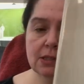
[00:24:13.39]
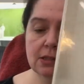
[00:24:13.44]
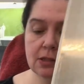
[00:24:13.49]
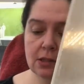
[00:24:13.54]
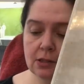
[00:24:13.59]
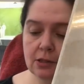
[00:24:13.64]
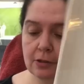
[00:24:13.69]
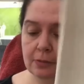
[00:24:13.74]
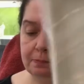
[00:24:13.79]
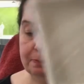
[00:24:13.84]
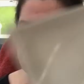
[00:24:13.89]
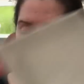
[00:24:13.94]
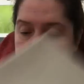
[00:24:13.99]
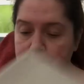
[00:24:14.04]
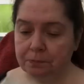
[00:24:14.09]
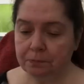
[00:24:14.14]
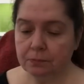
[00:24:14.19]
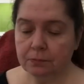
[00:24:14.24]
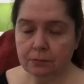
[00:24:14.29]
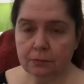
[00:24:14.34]
So
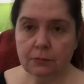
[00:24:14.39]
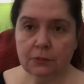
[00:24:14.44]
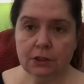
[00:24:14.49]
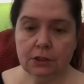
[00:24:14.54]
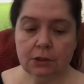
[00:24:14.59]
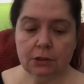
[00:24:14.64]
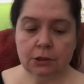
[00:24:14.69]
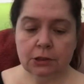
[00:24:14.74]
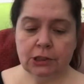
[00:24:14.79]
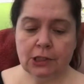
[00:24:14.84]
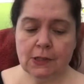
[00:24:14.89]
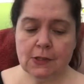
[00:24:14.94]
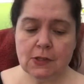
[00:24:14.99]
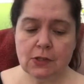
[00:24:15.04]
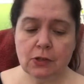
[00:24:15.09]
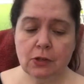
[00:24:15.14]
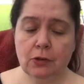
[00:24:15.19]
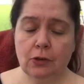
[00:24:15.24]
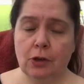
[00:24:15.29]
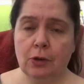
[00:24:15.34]
just
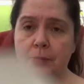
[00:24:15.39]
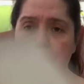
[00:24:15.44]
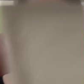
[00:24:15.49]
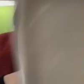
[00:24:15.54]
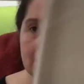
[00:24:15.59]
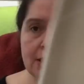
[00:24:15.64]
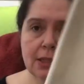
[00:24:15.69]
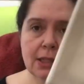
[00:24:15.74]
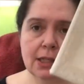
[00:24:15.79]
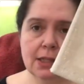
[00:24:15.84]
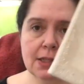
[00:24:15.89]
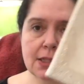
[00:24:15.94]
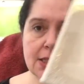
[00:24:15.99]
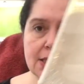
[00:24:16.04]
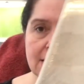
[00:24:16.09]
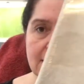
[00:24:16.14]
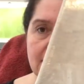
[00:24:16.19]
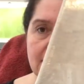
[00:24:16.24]
so you know, but it's